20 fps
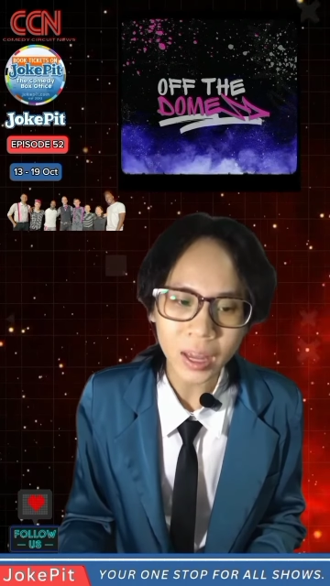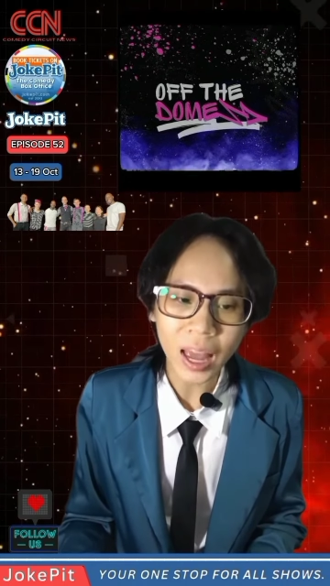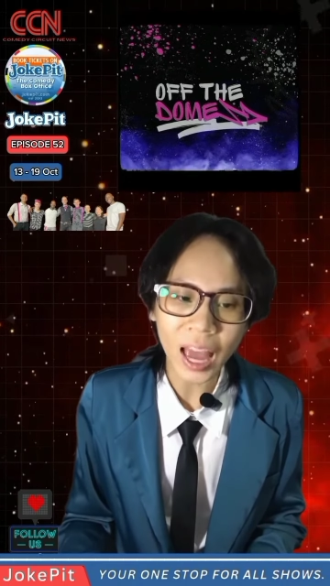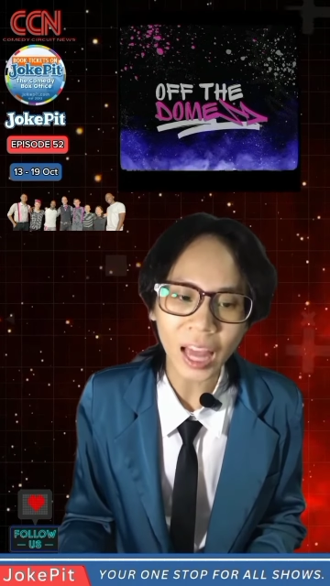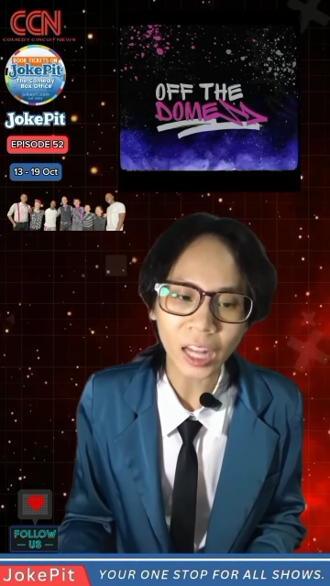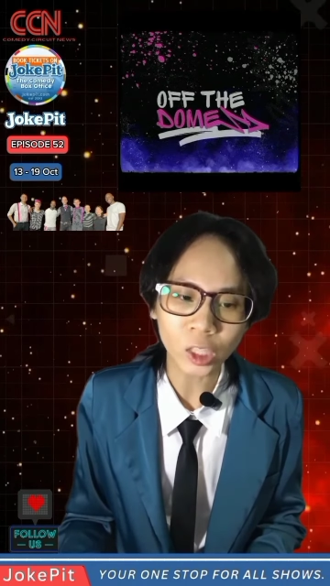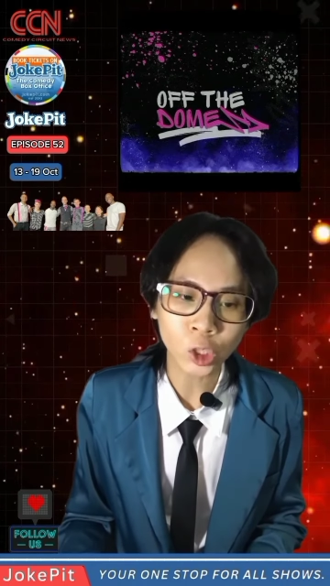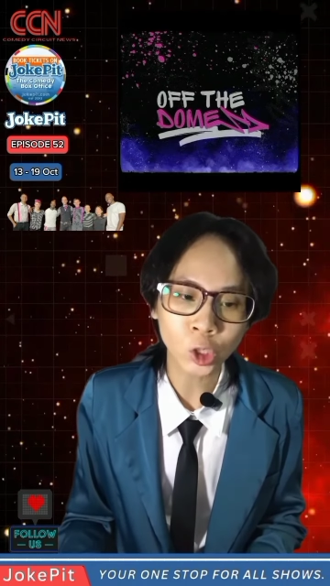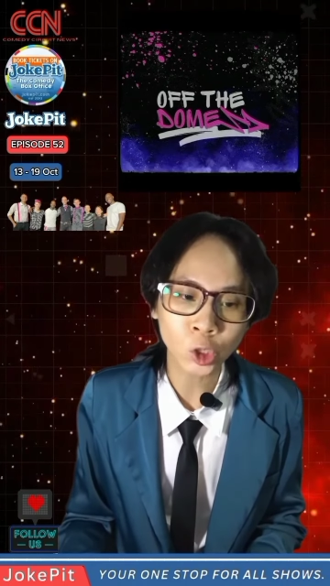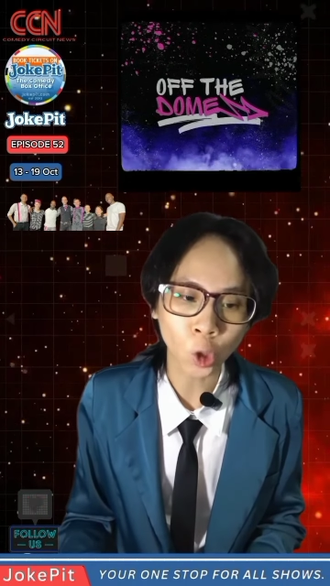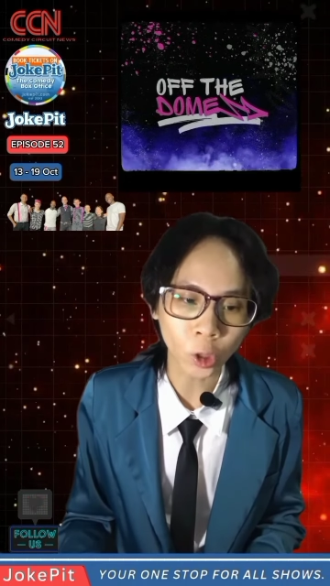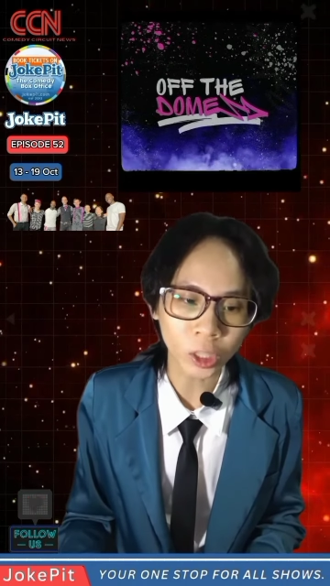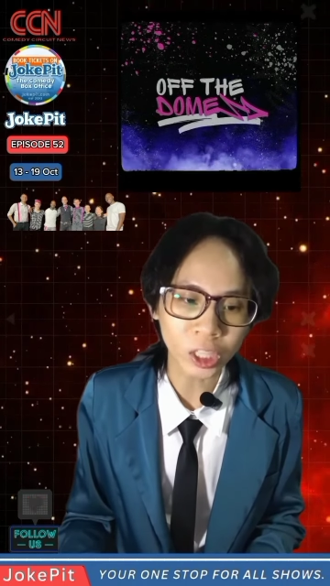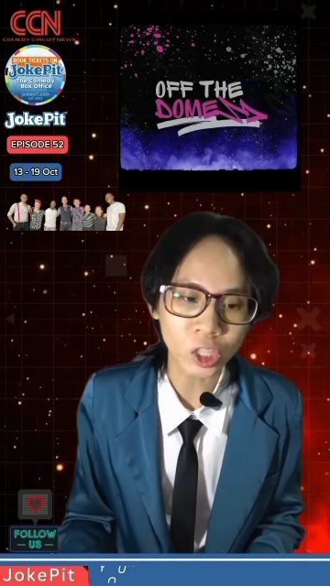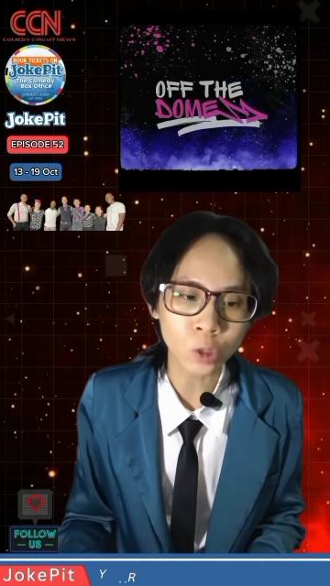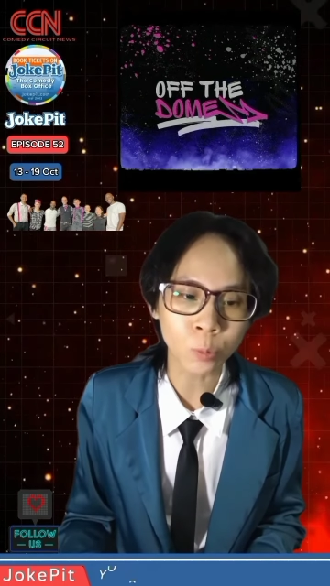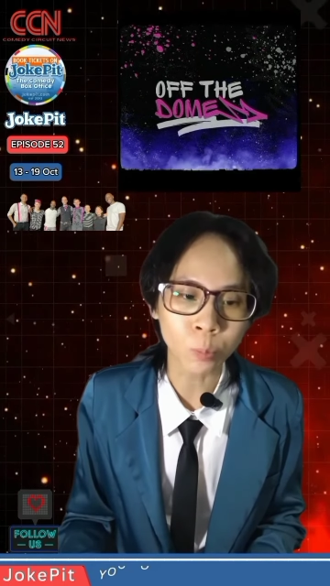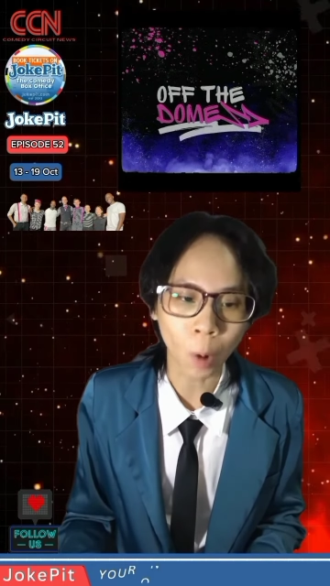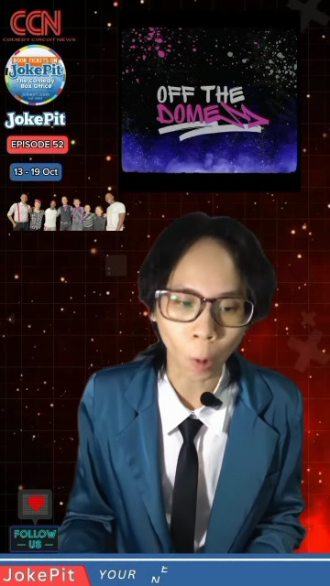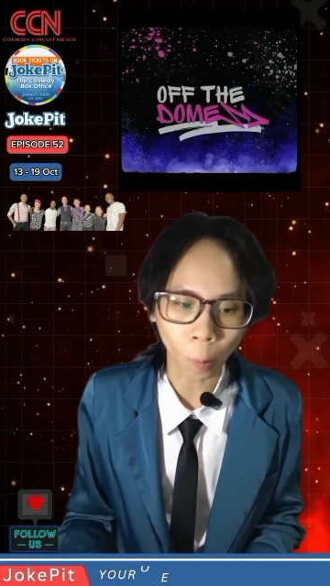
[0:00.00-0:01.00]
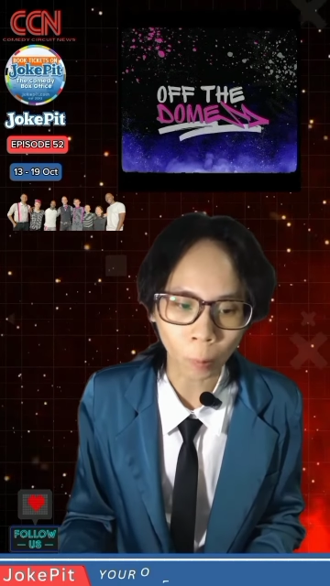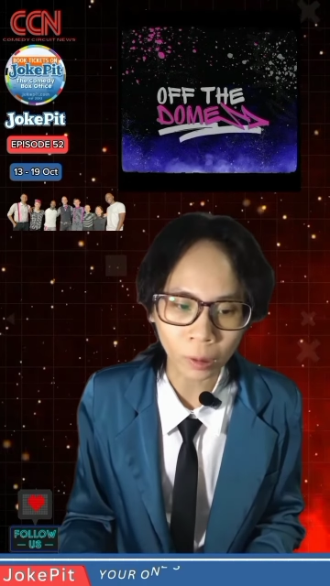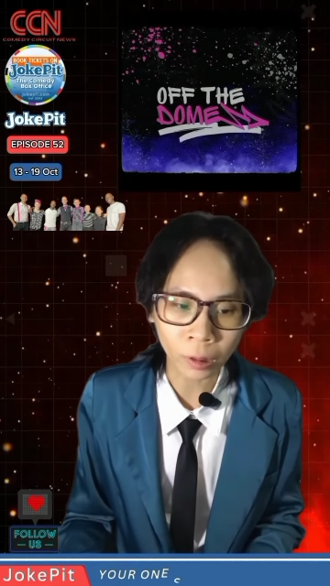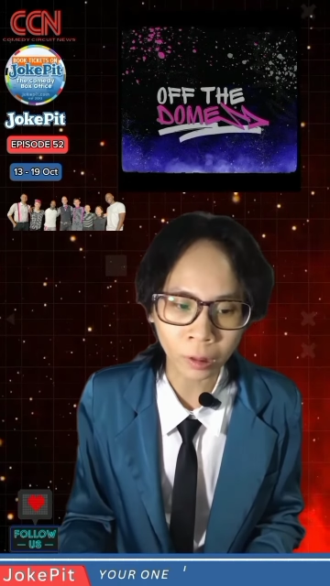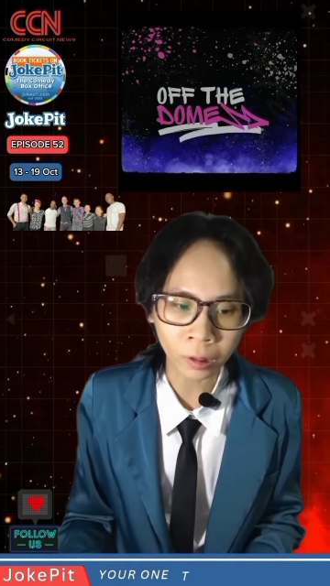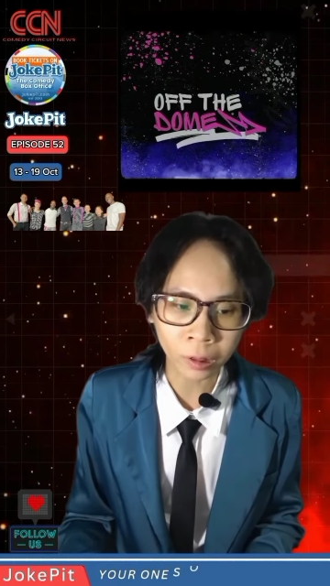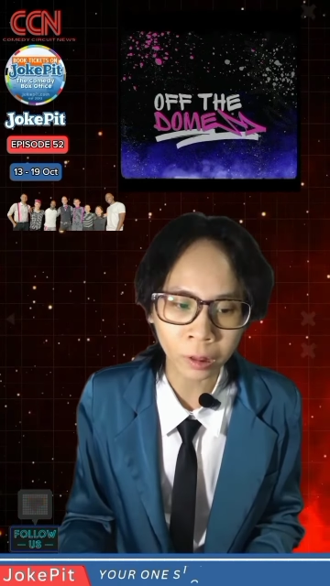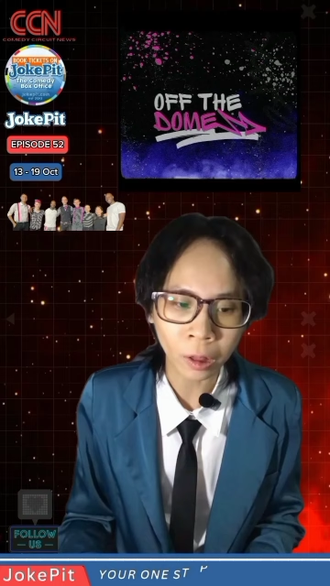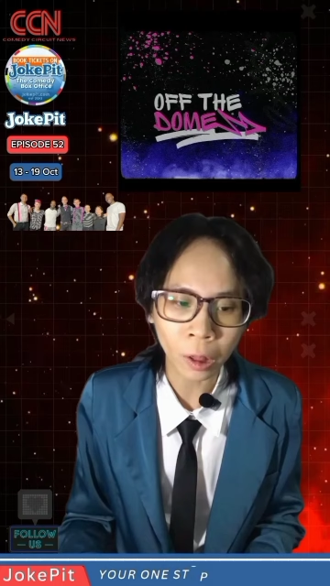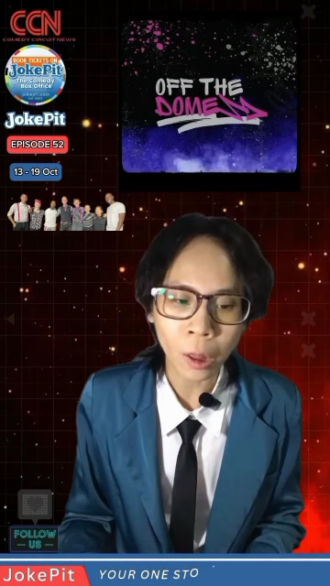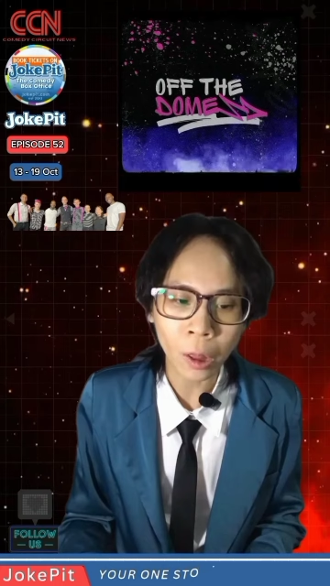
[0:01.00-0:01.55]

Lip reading: at Shoreditch Balls.